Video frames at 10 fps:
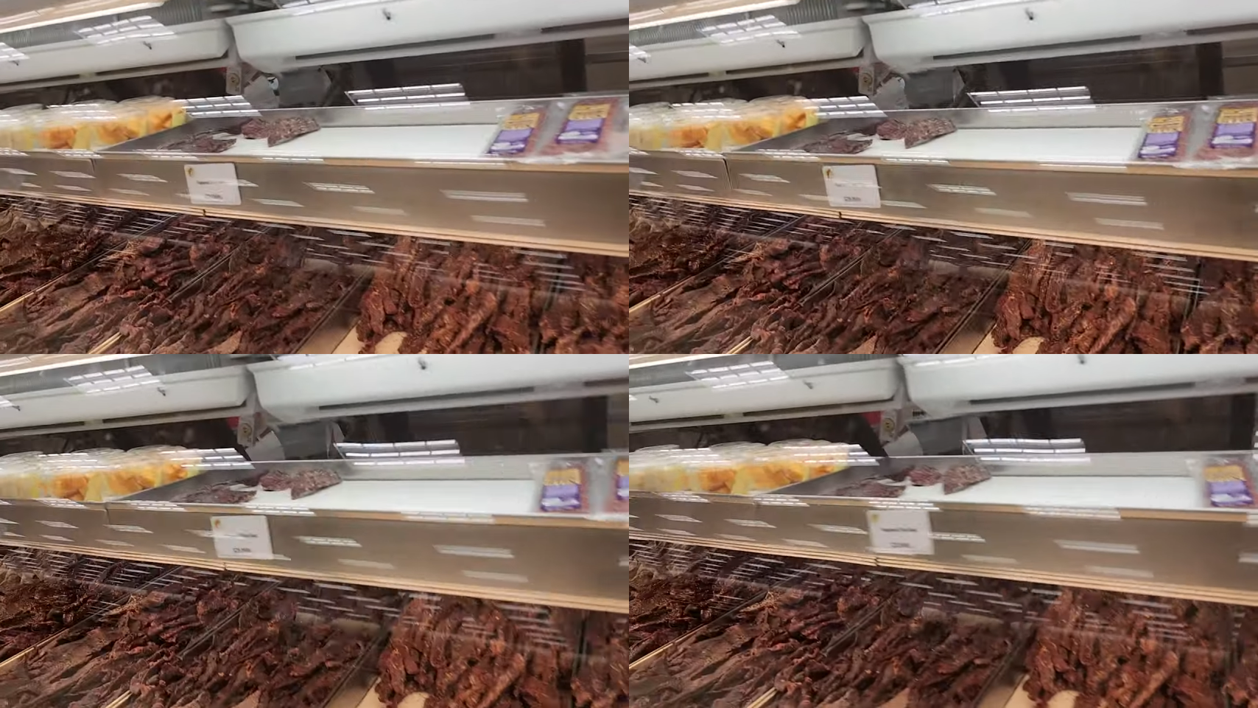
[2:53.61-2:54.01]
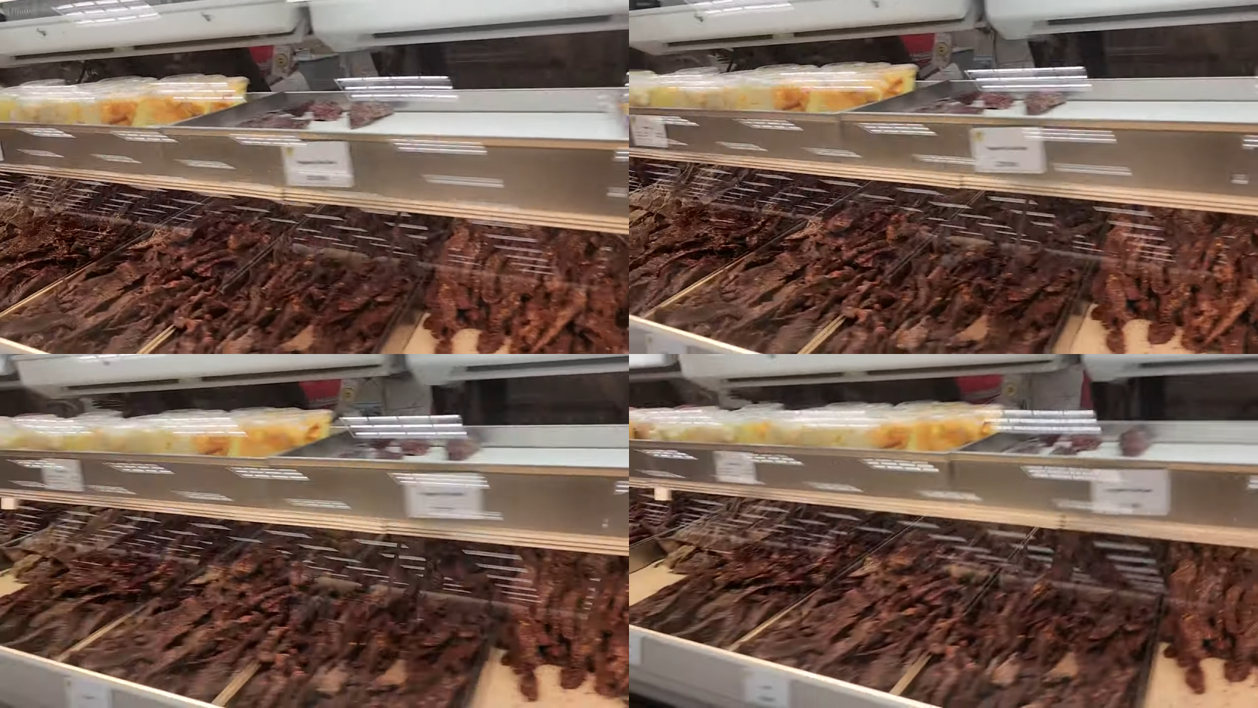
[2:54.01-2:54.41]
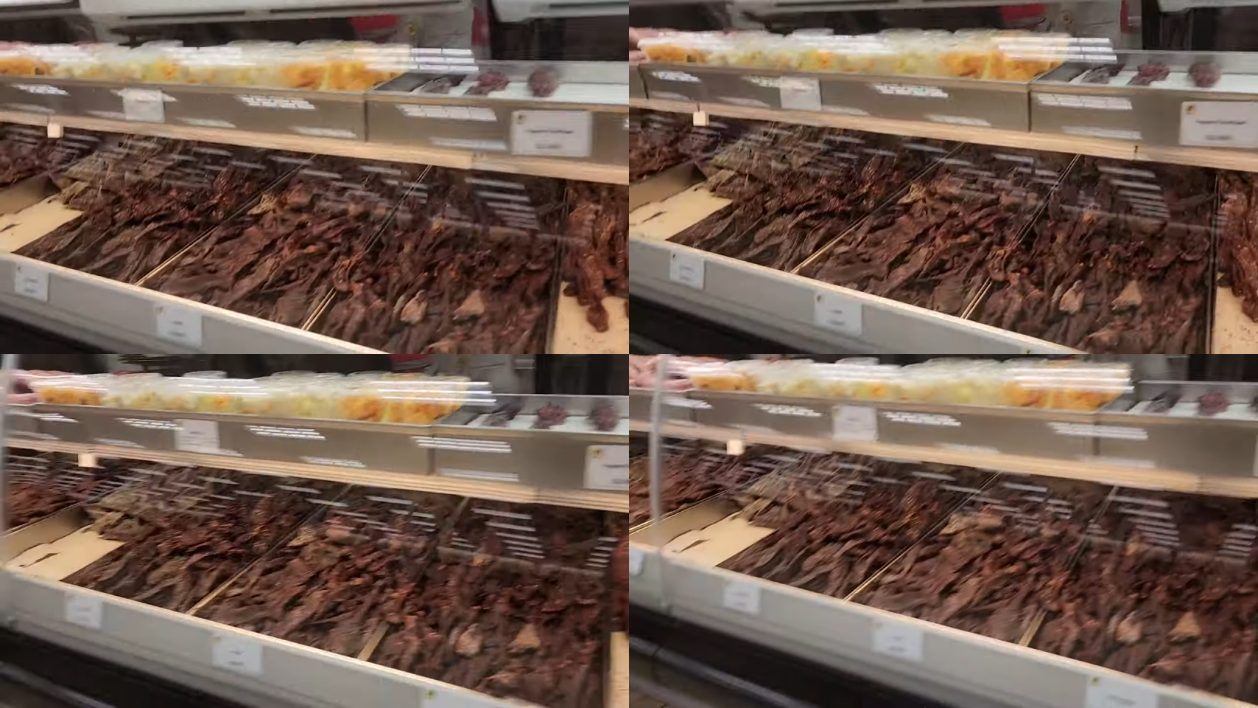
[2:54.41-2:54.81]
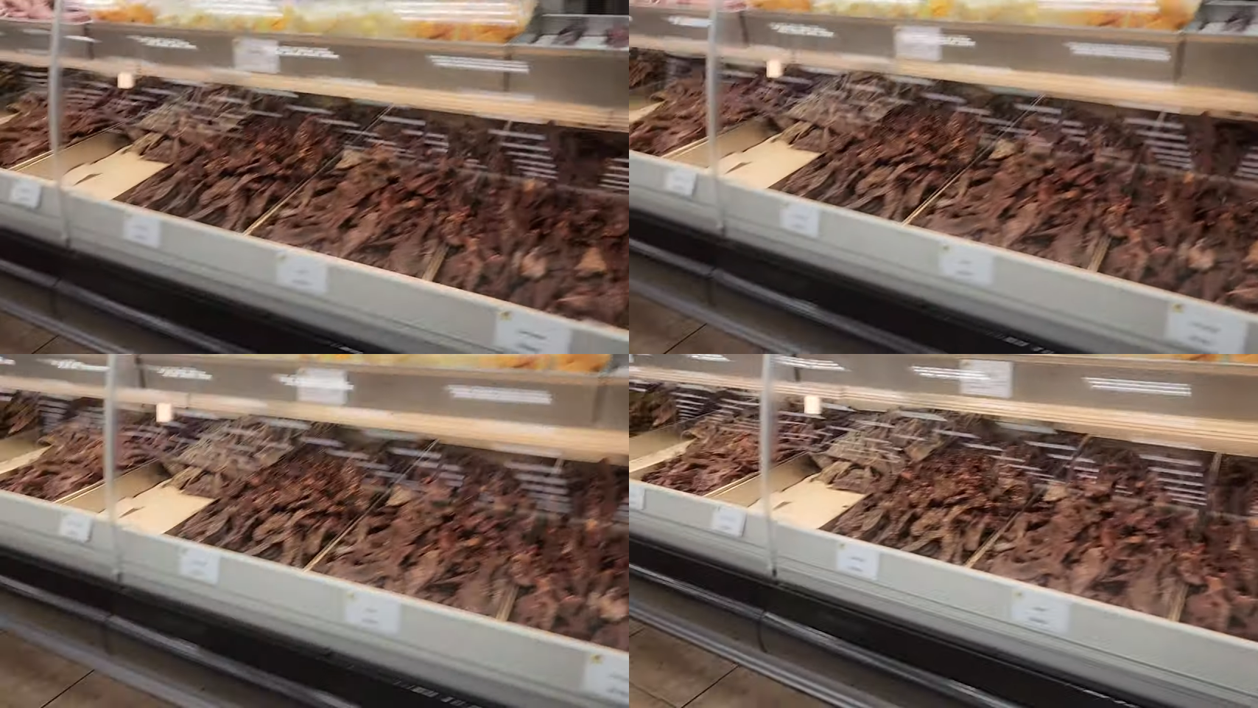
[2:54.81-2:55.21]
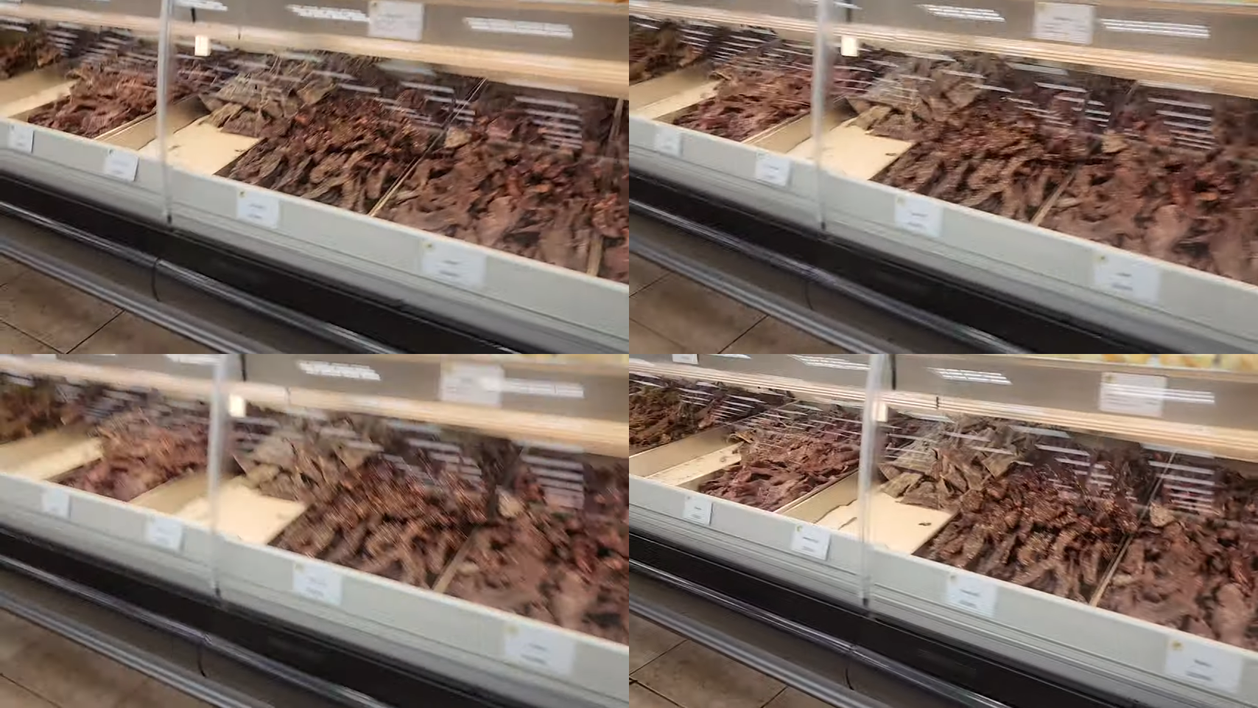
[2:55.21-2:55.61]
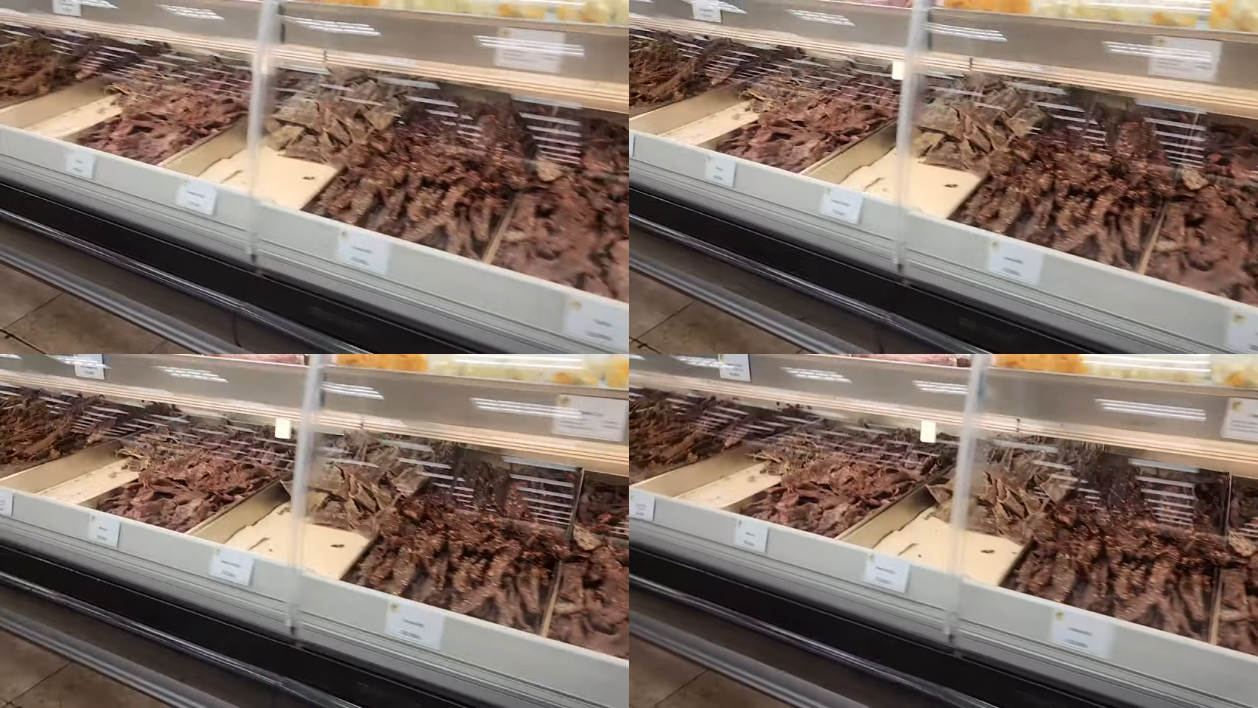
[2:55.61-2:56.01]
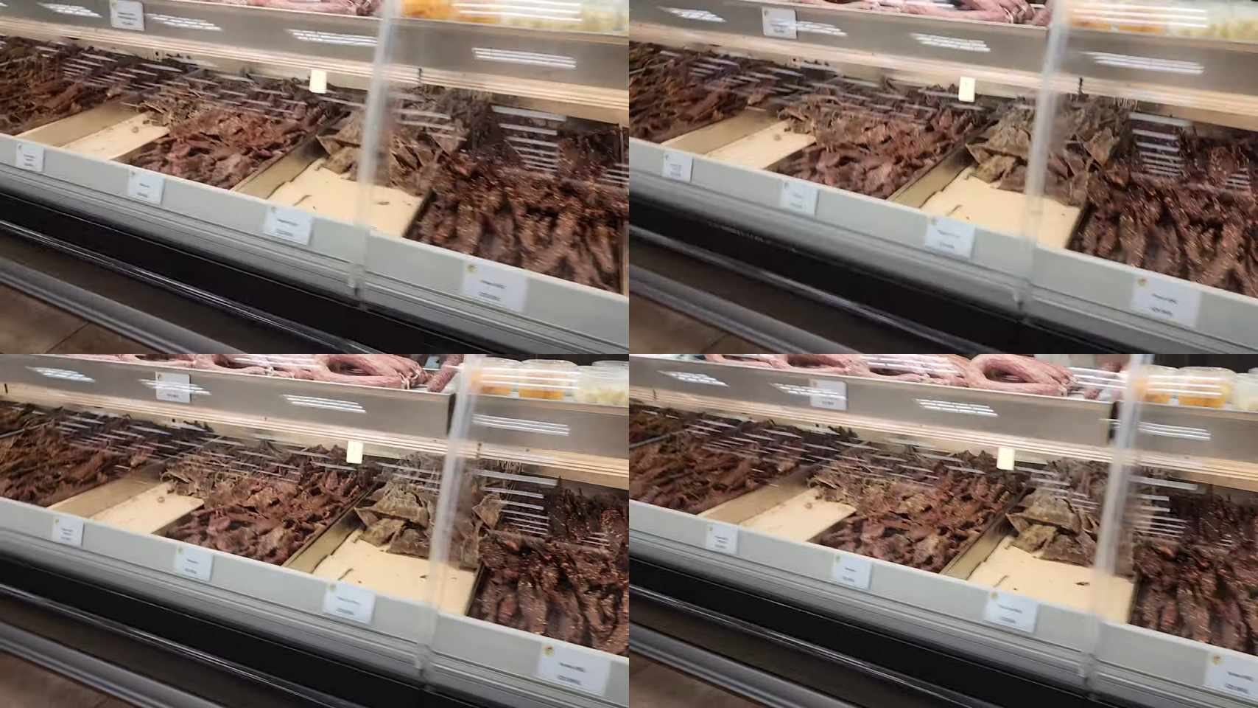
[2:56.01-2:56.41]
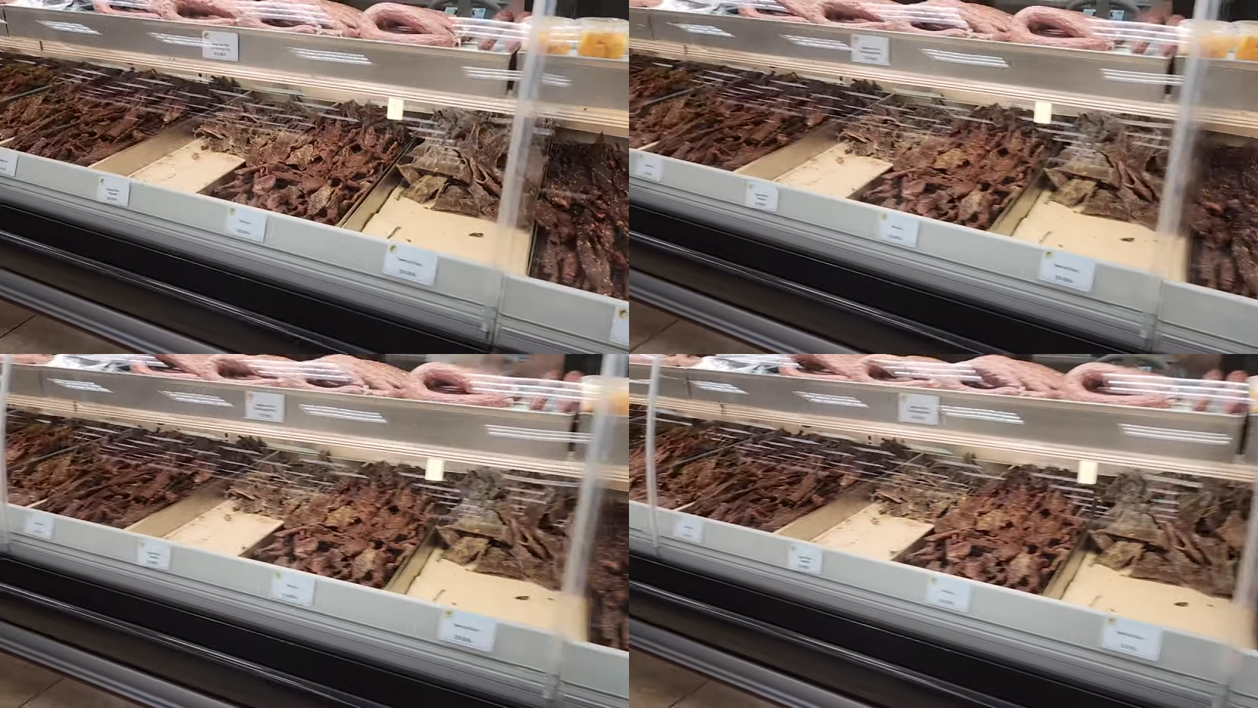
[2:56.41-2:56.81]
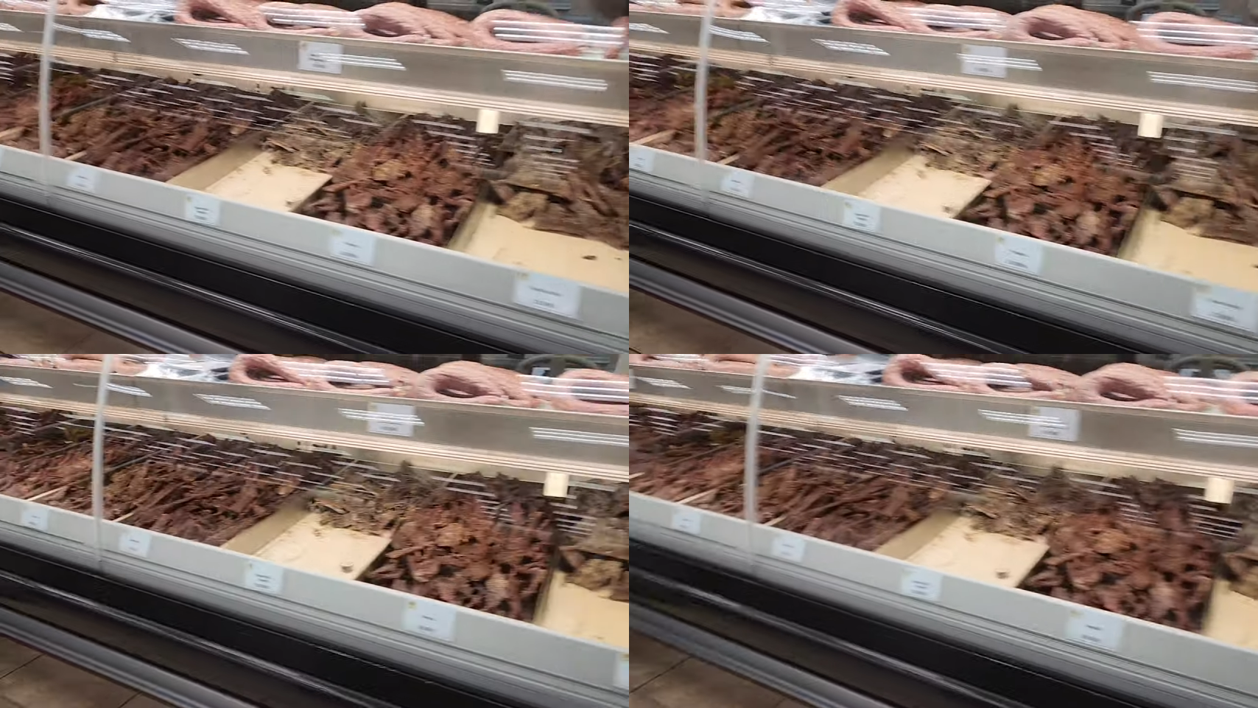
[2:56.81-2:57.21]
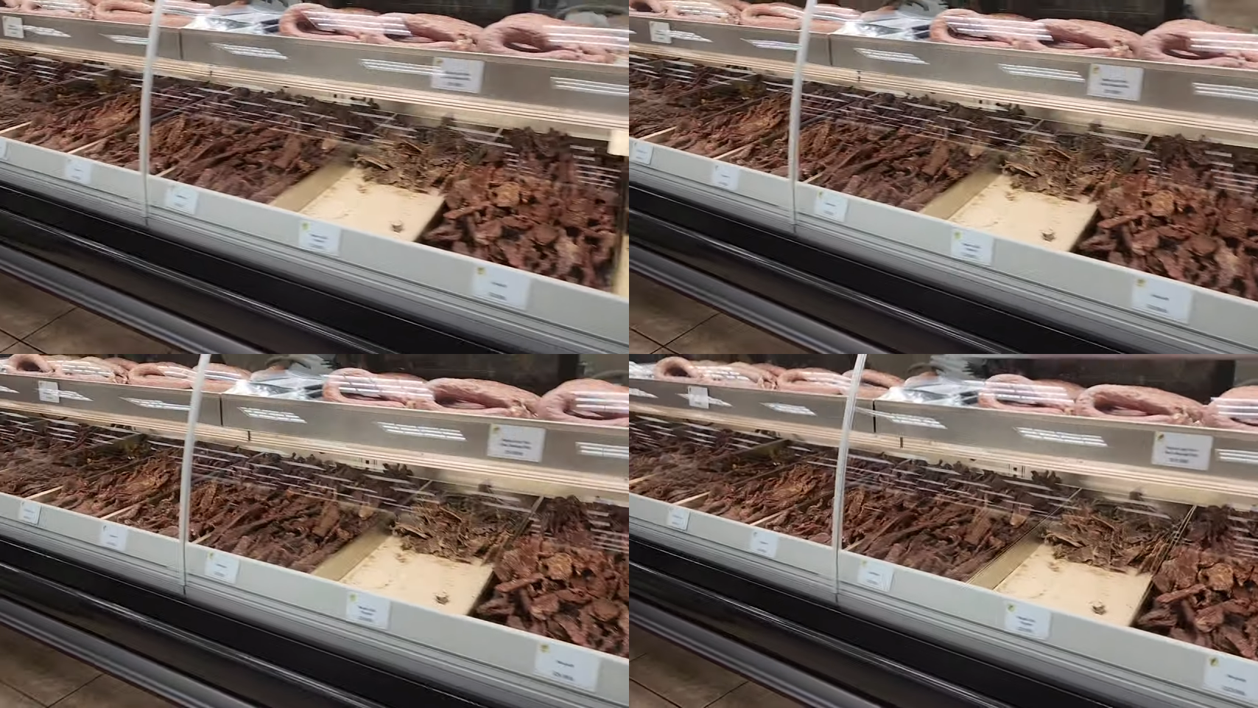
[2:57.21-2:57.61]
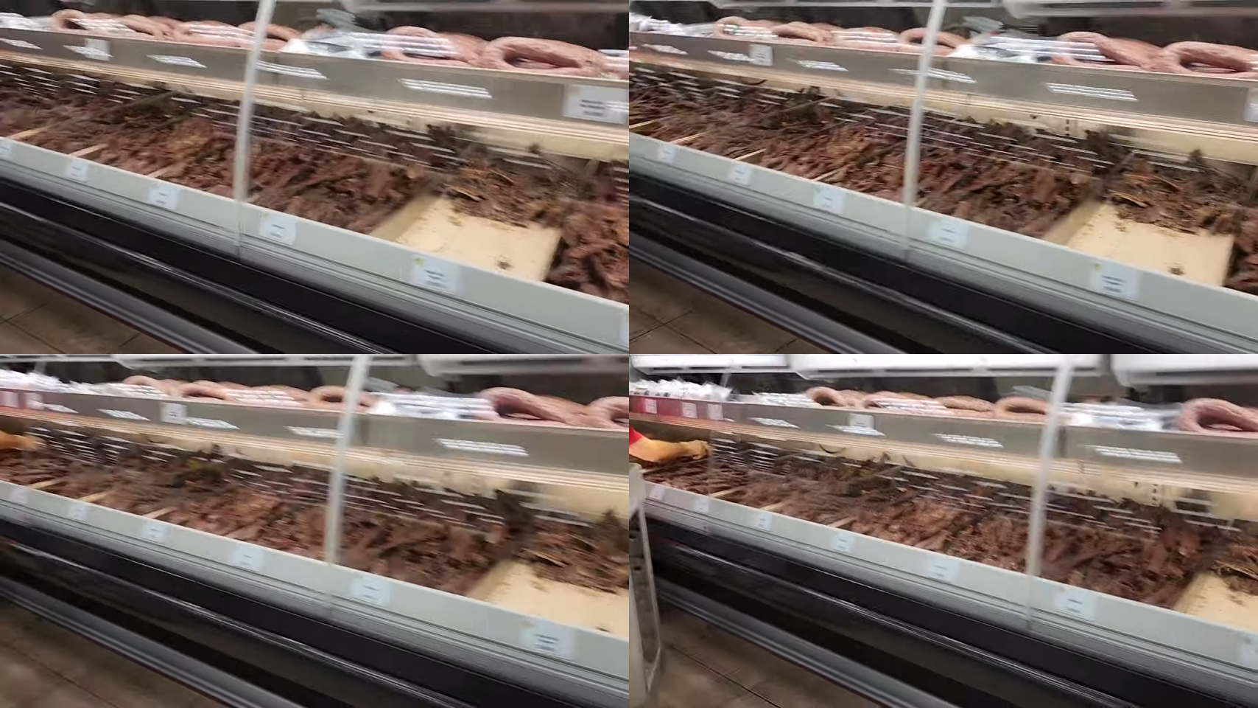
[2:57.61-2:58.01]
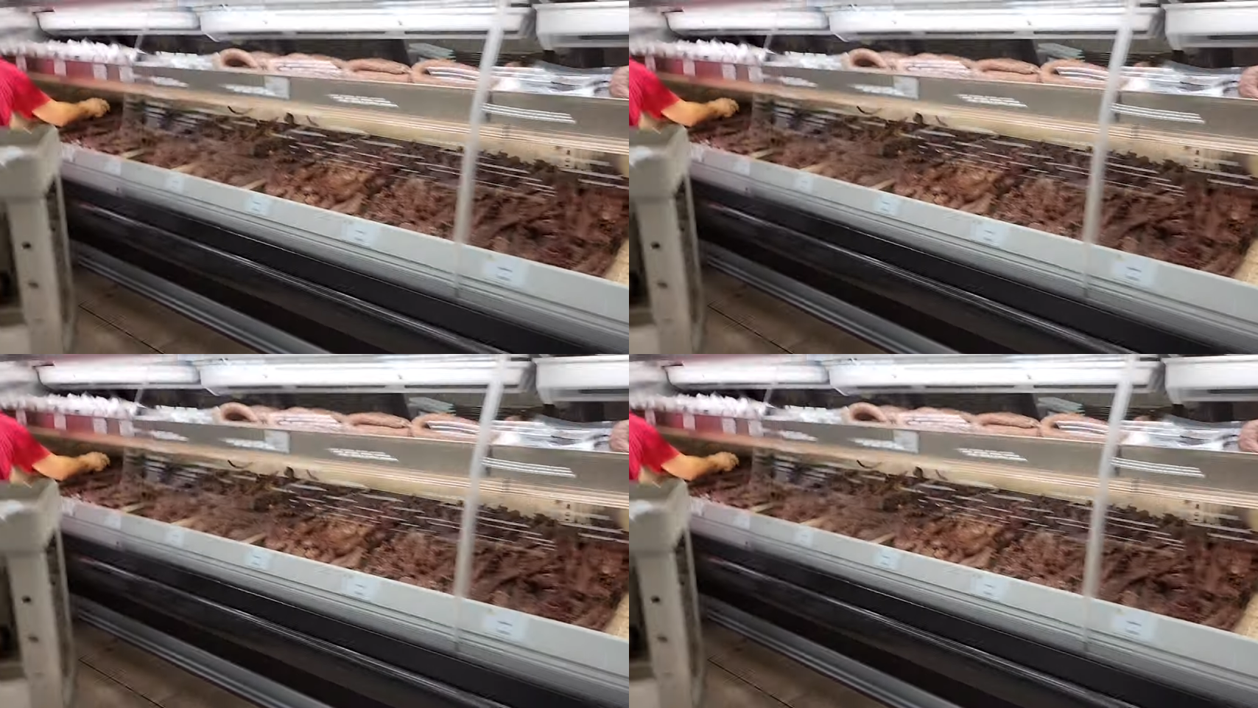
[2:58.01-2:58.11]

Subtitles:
(no speaker visible)